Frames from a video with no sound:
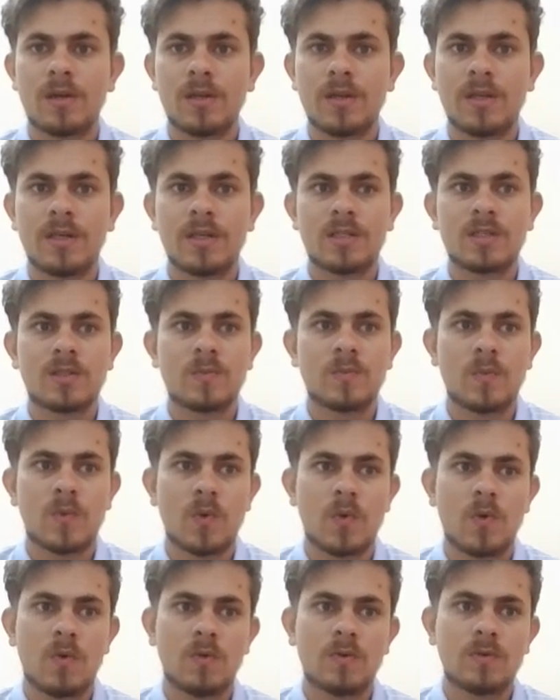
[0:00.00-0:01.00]

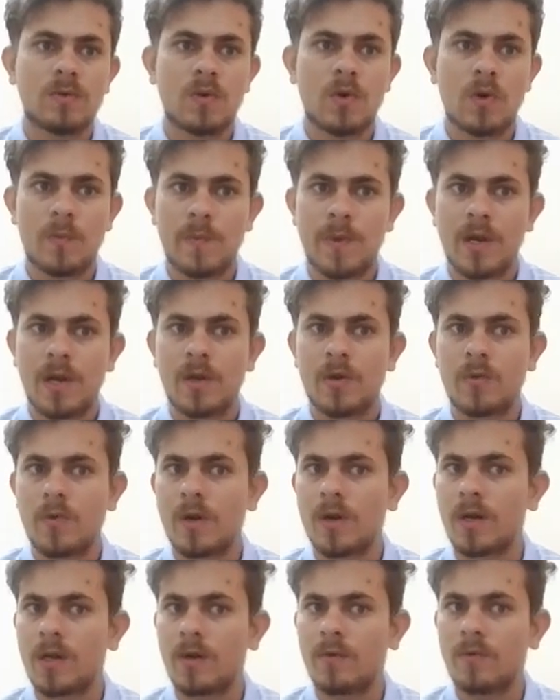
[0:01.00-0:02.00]
Teedsbro on May
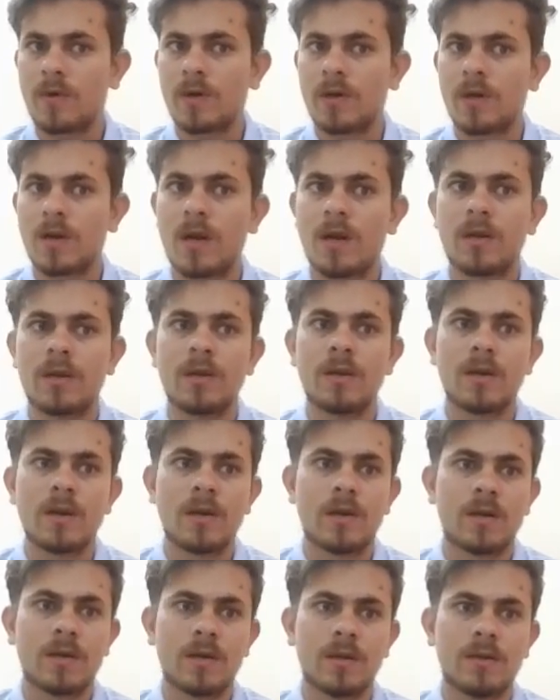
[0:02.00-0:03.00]
21,
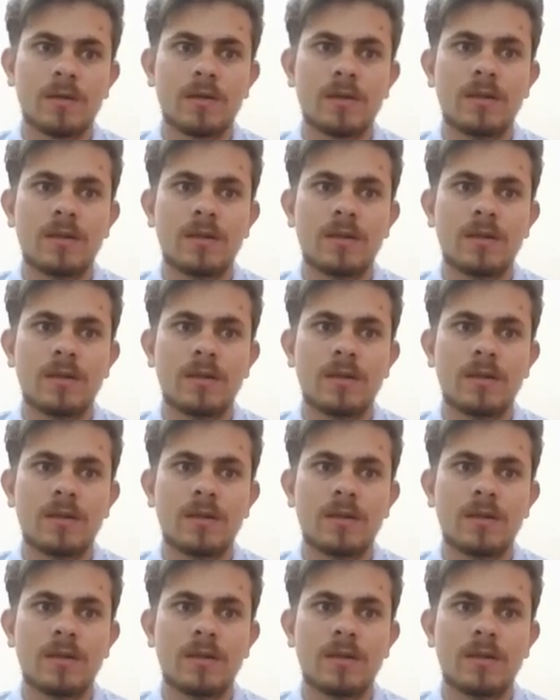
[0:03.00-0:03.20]
1980,